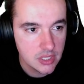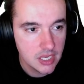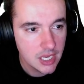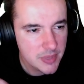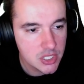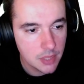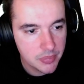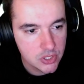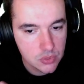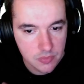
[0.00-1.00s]
and let me jump
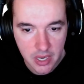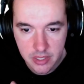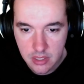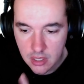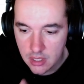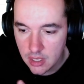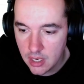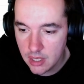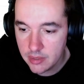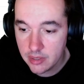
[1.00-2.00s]
into my
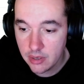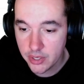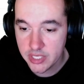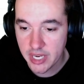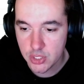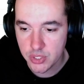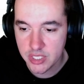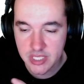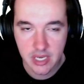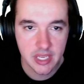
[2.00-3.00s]
architecture, because
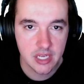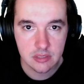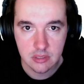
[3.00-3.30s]
then I can